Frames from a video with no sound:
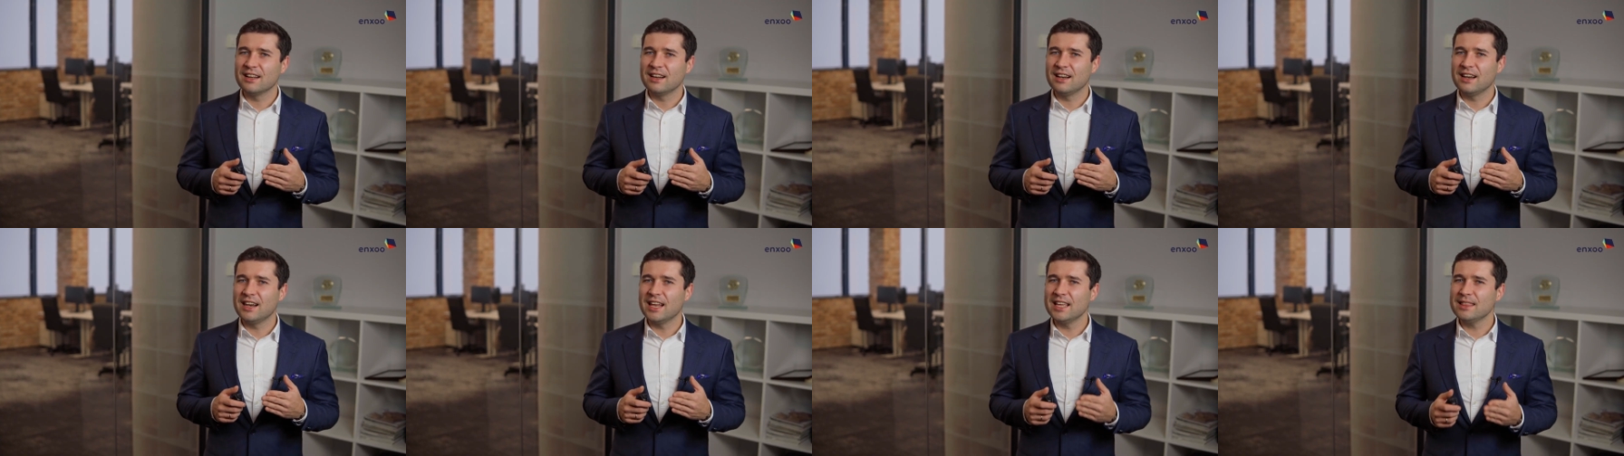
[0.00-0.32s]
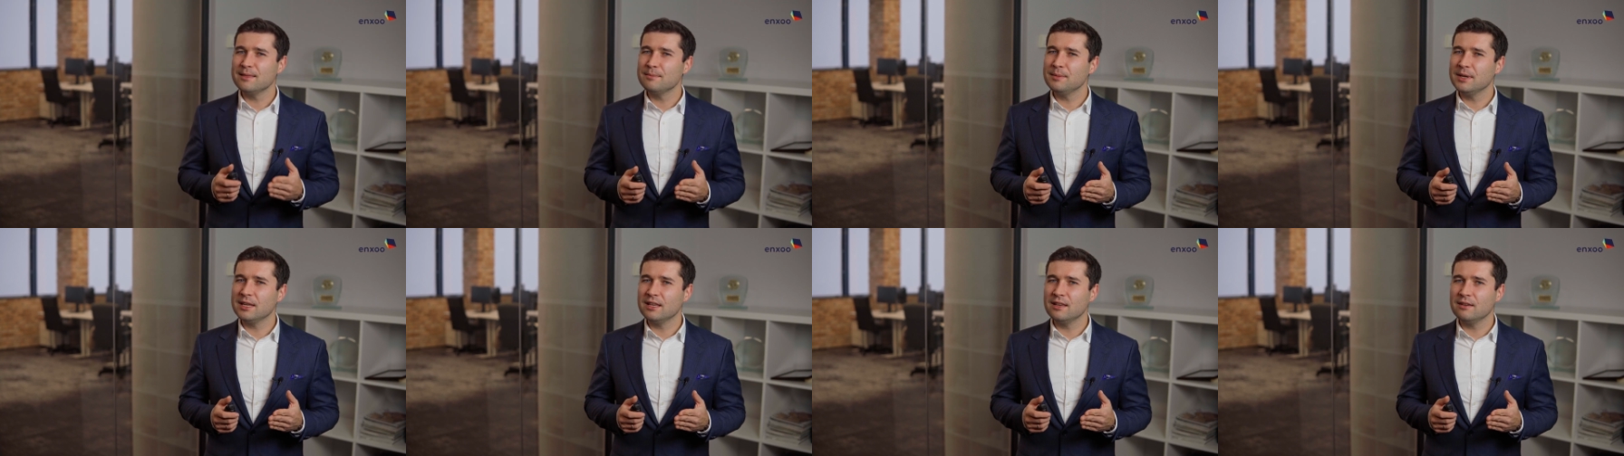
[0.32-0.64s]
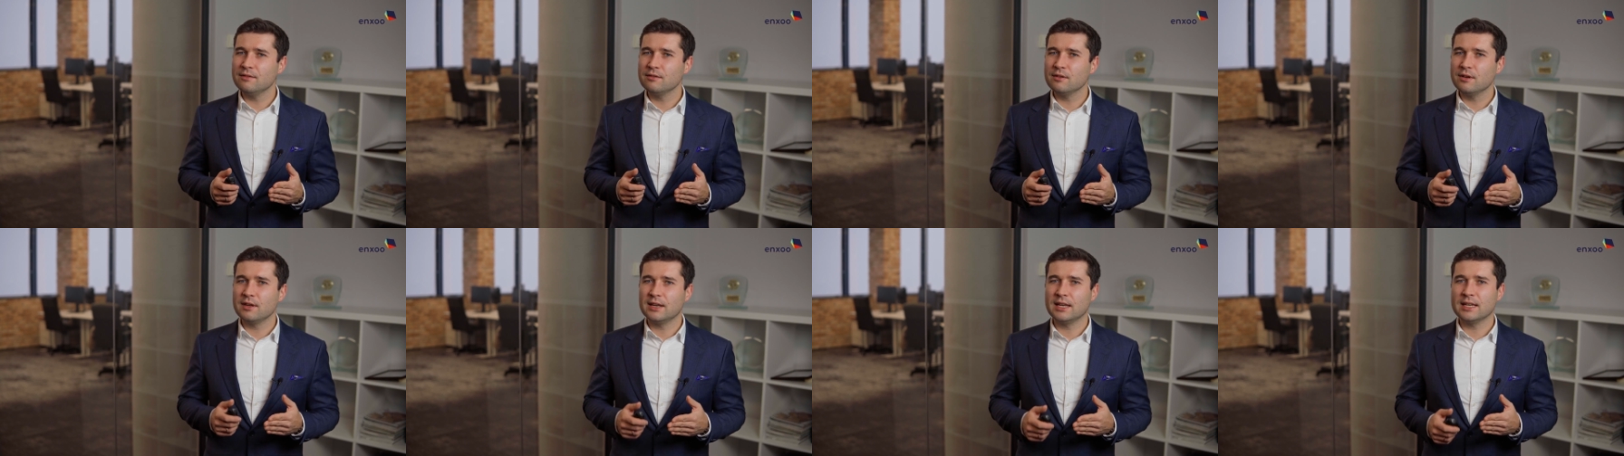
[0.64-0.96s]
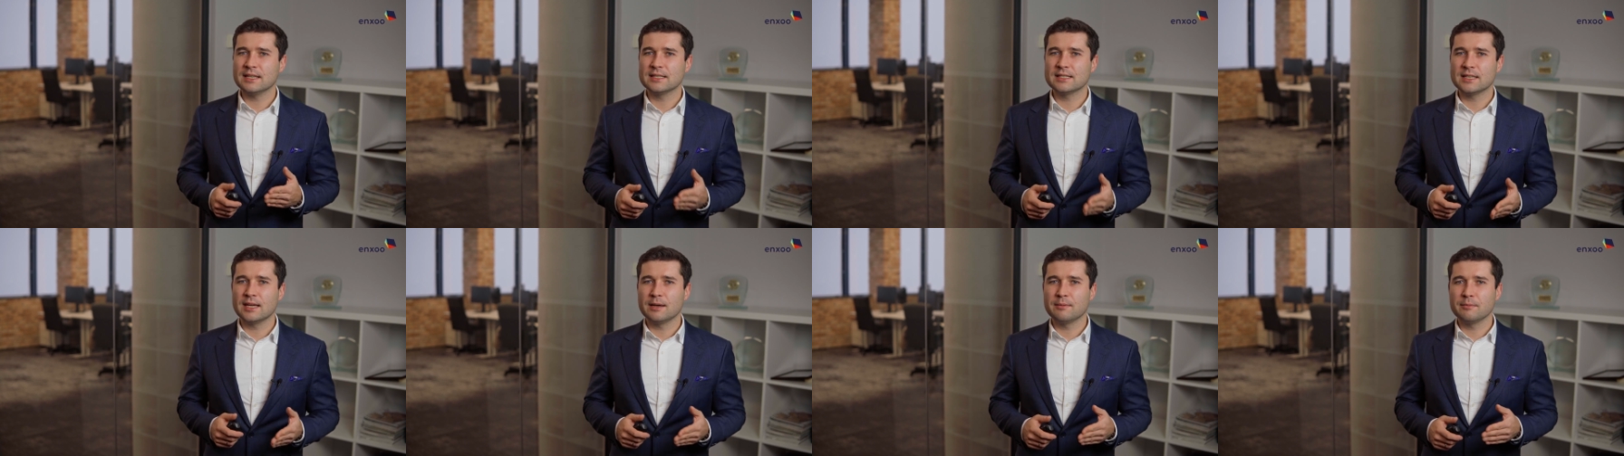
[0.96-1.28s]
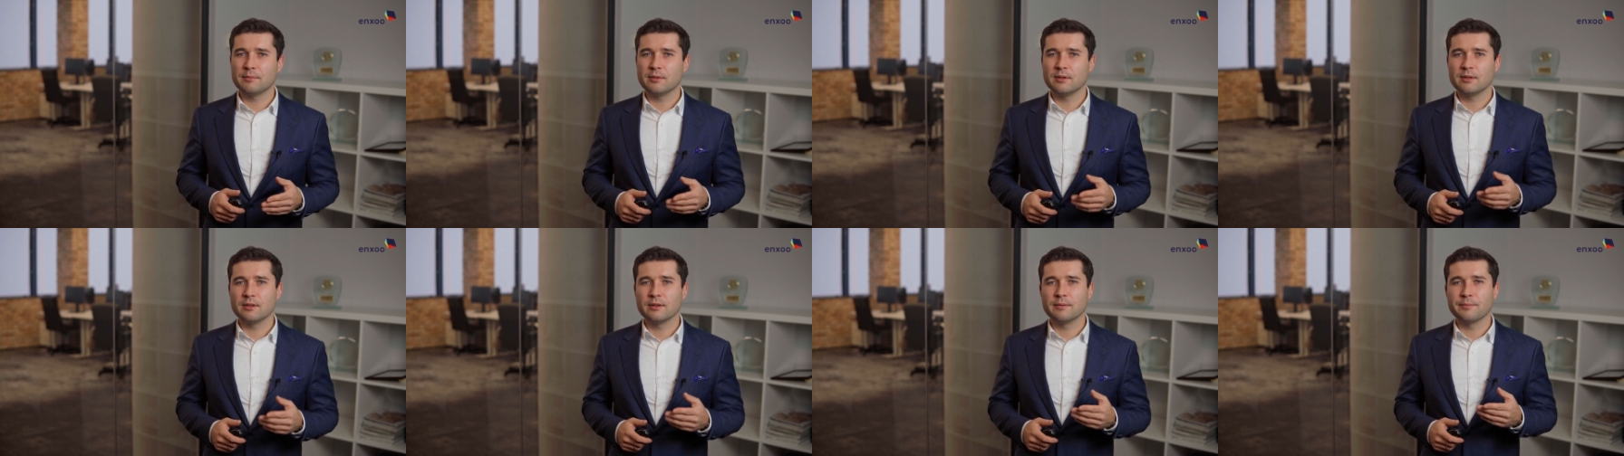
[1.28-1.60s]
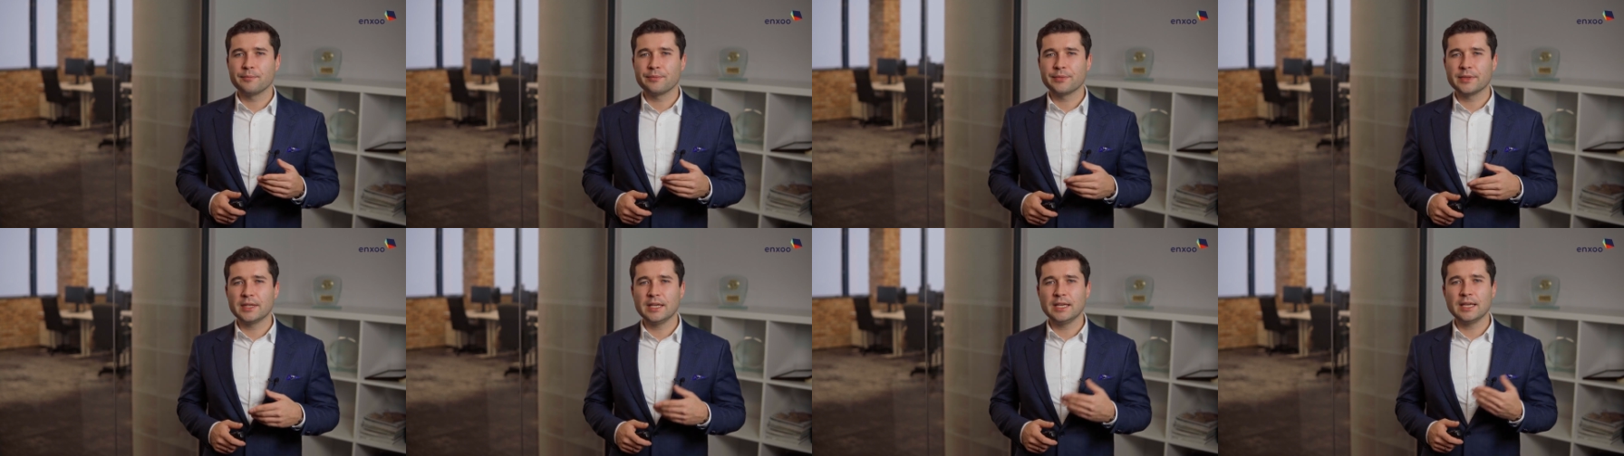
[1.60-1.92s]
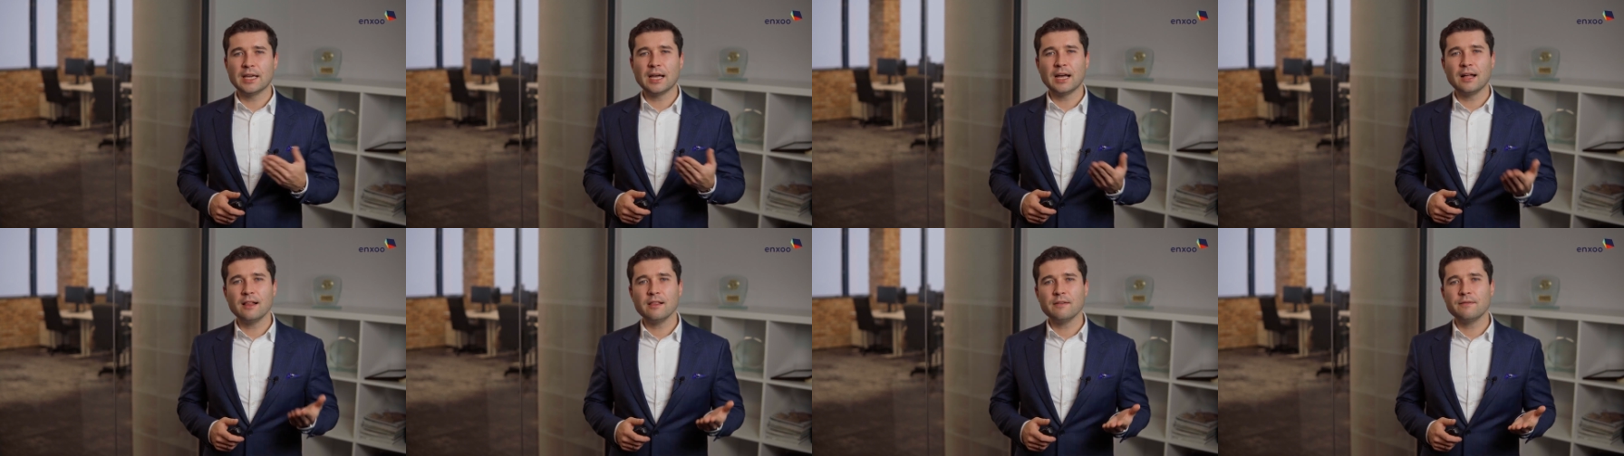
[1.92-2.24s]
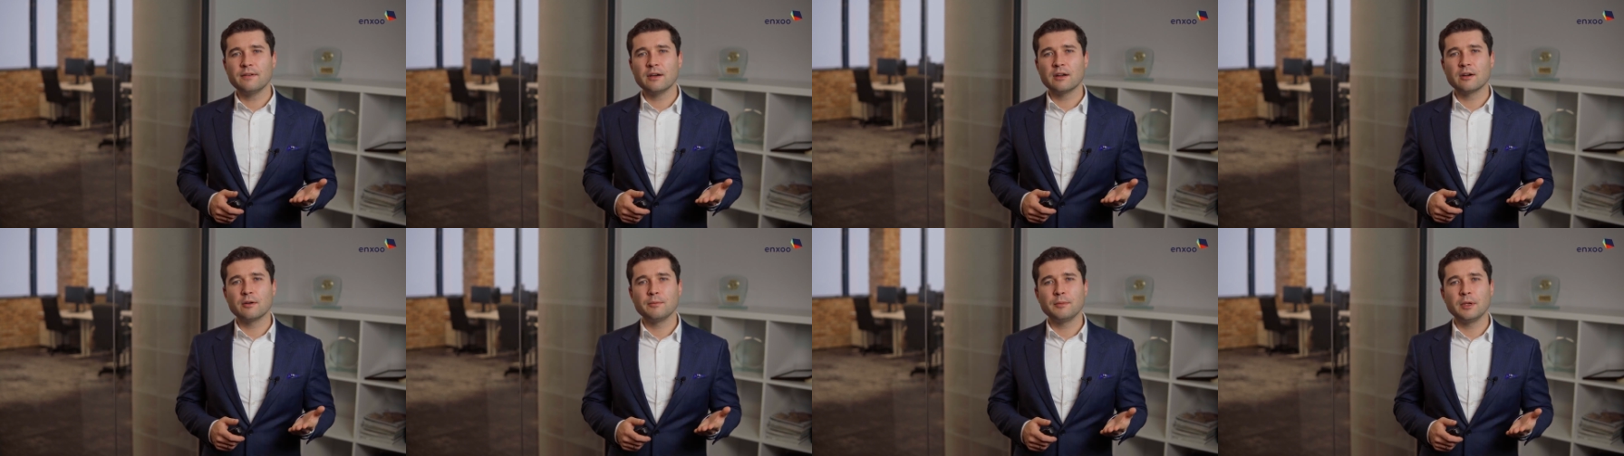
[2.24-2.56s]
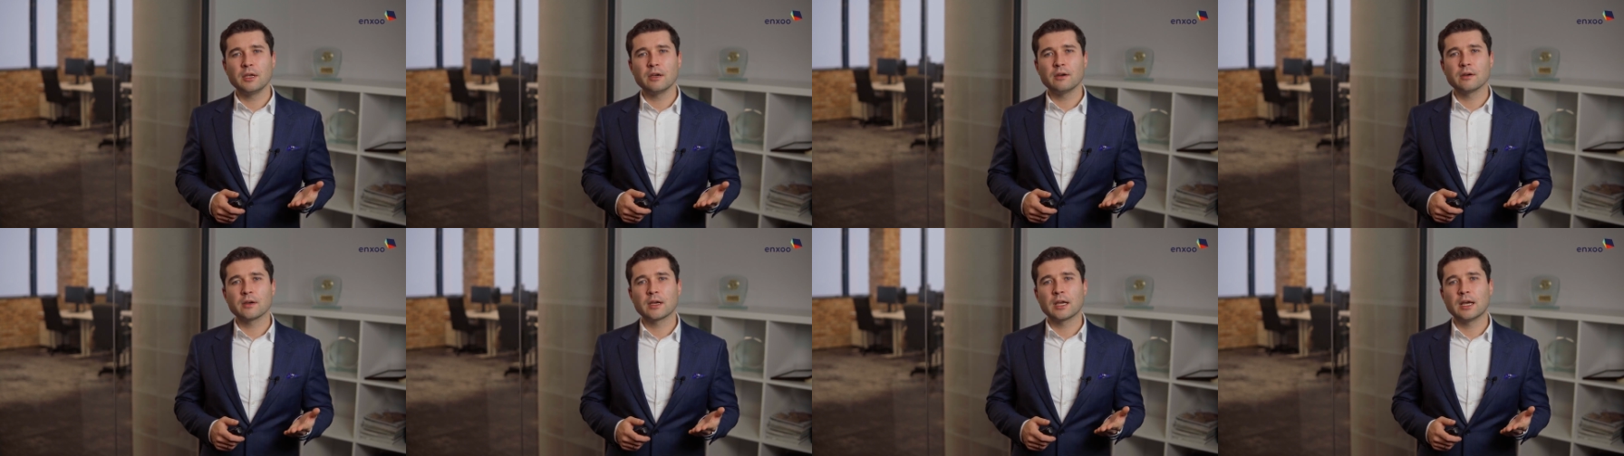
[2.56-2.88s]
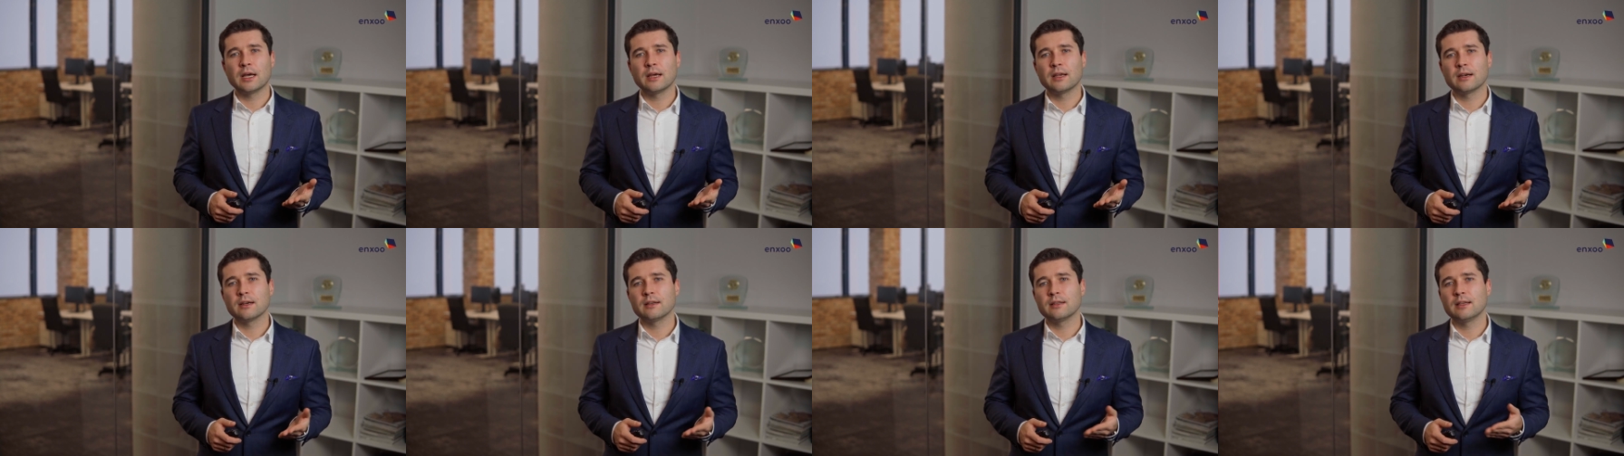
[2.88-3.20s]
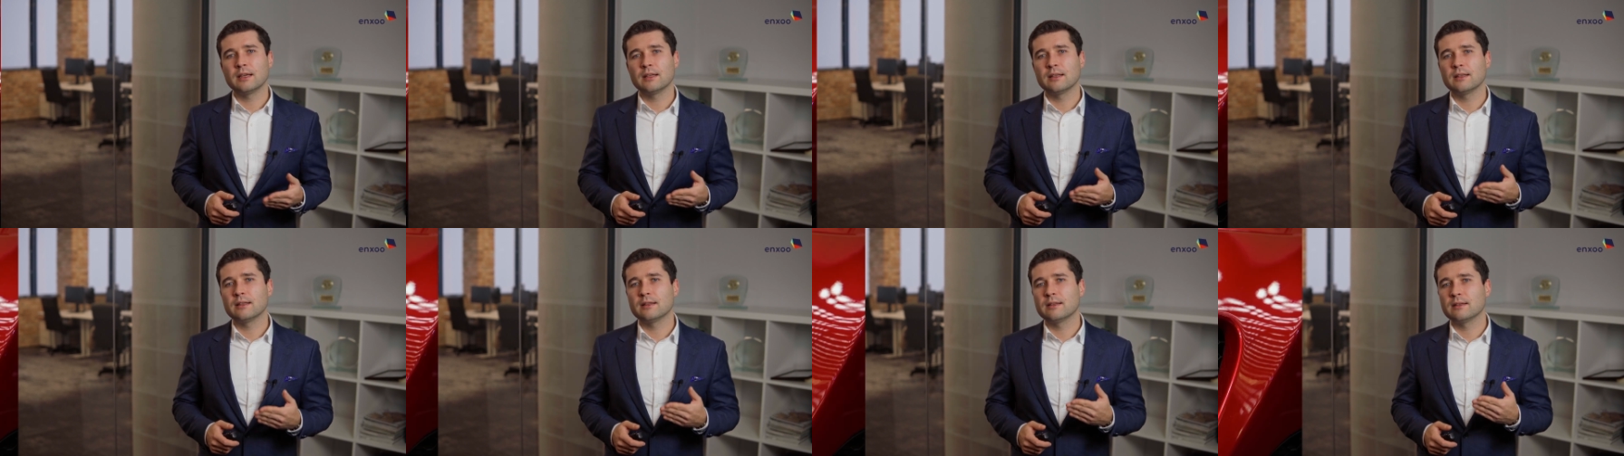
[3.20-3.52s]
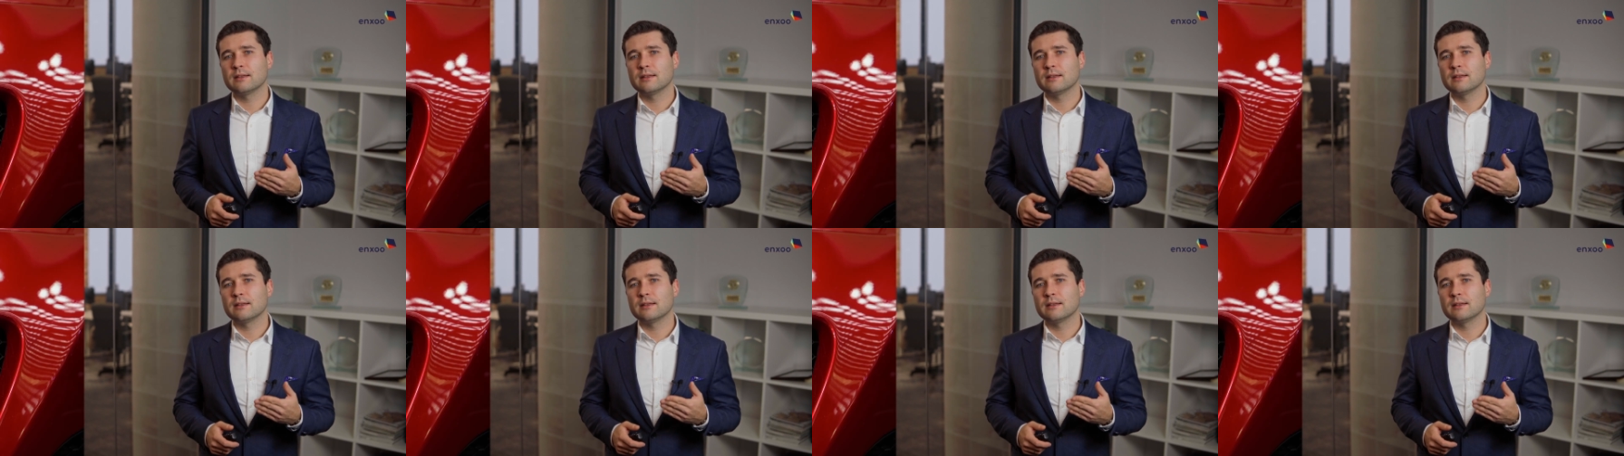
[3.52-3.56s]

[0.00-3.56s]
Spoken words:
let me give you an example. The Alfa Romeo car that